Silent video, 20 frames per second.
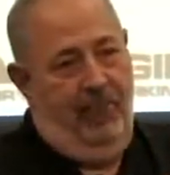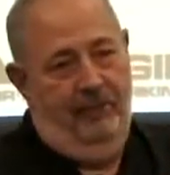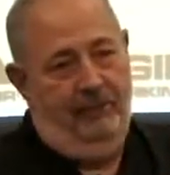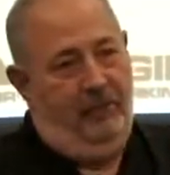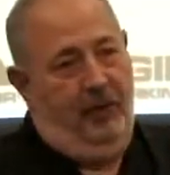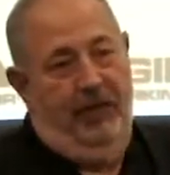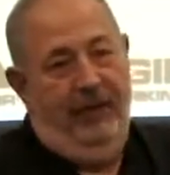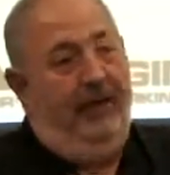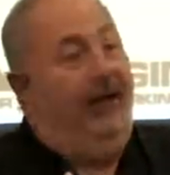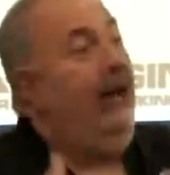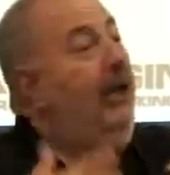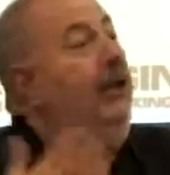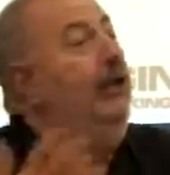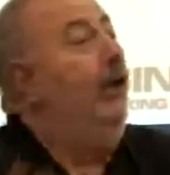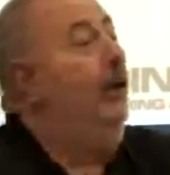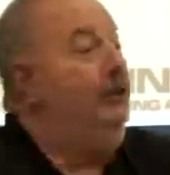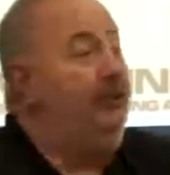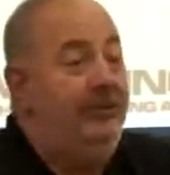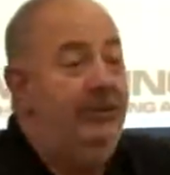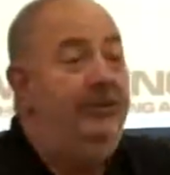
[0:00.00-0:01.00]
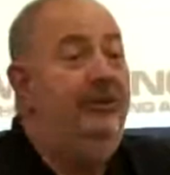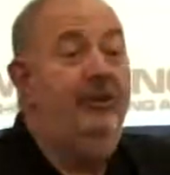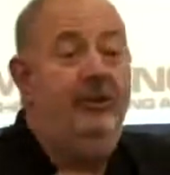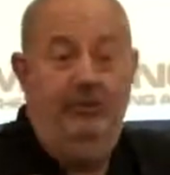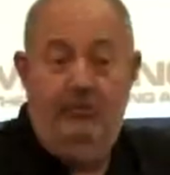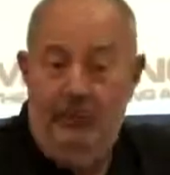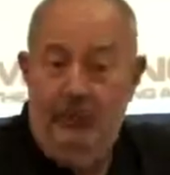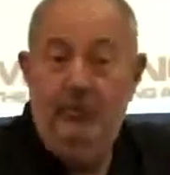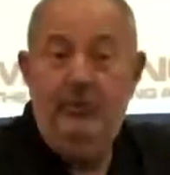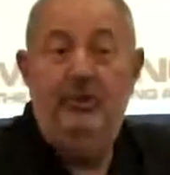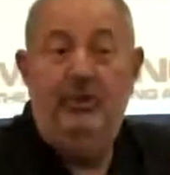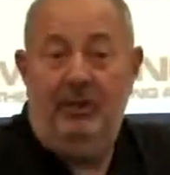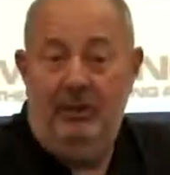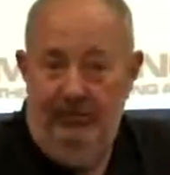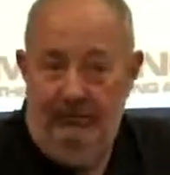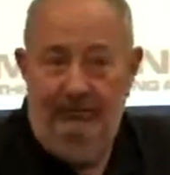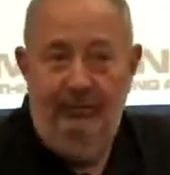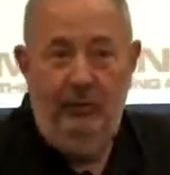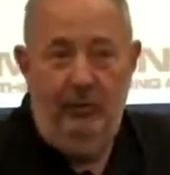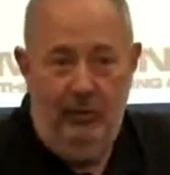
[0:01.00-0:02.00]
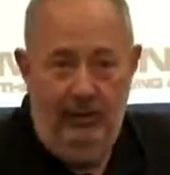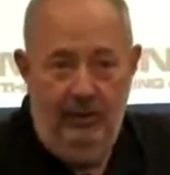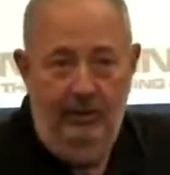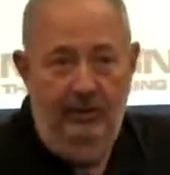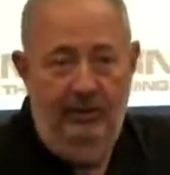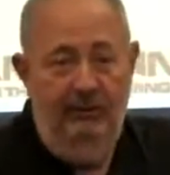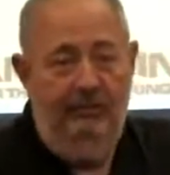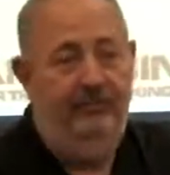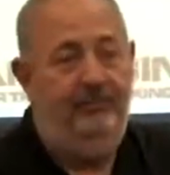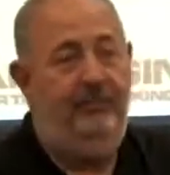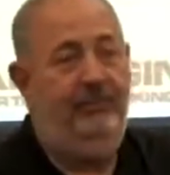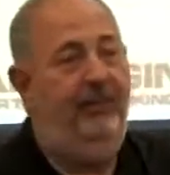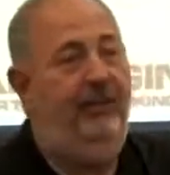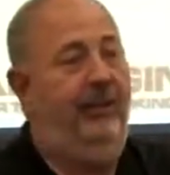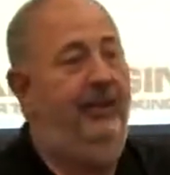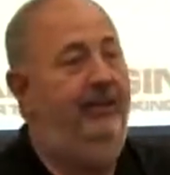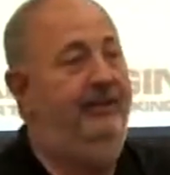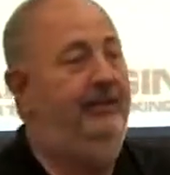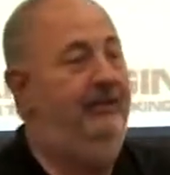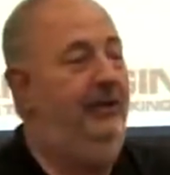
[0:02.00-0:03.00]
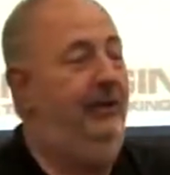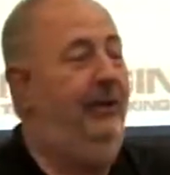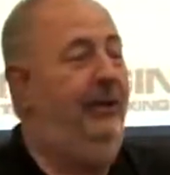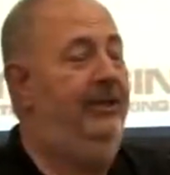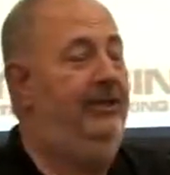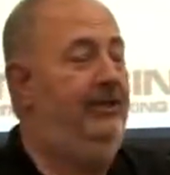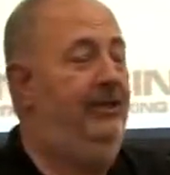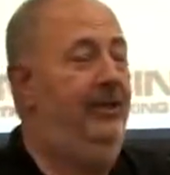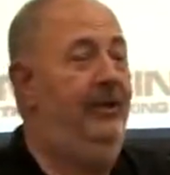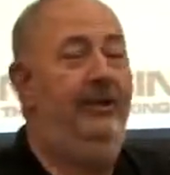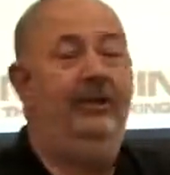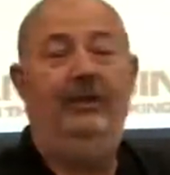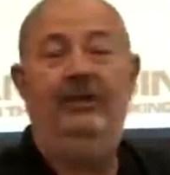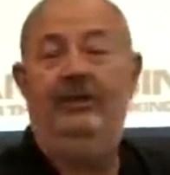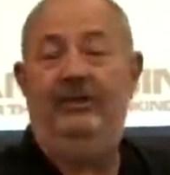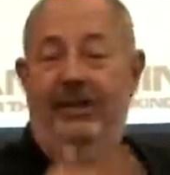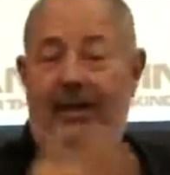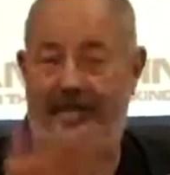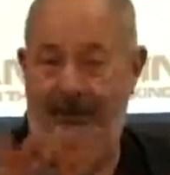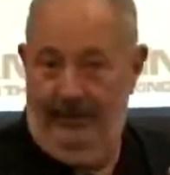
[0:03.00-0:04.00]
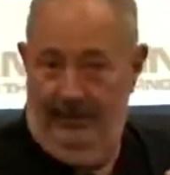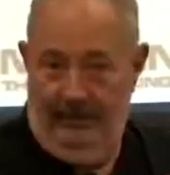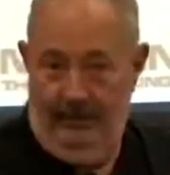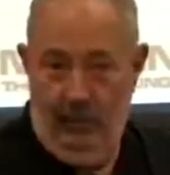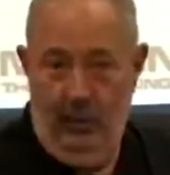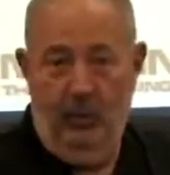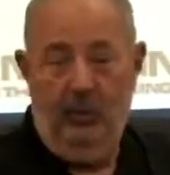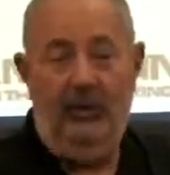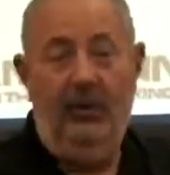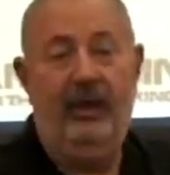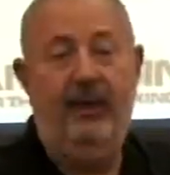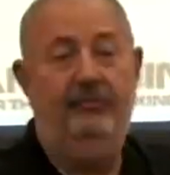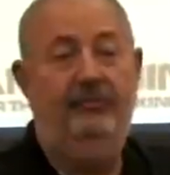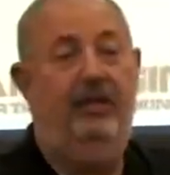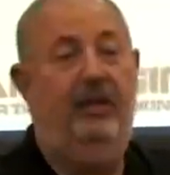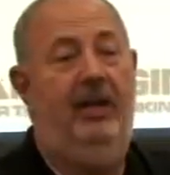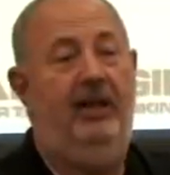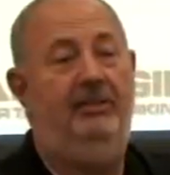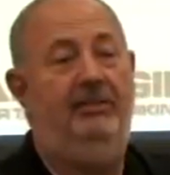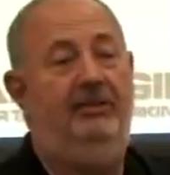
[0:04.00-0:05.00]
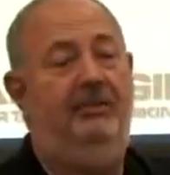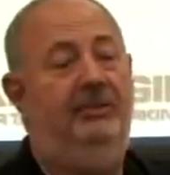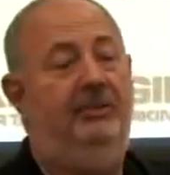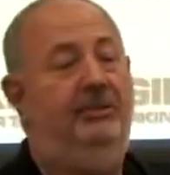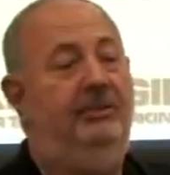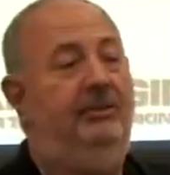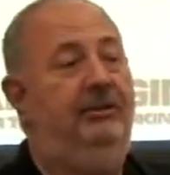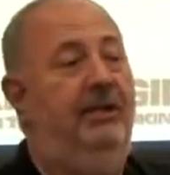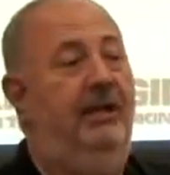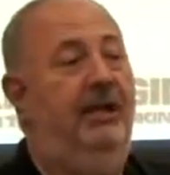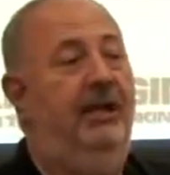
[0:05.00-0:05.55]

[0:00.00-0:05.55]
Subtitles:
tried to get closer to the music, if you will, and so I started attending more live concerts,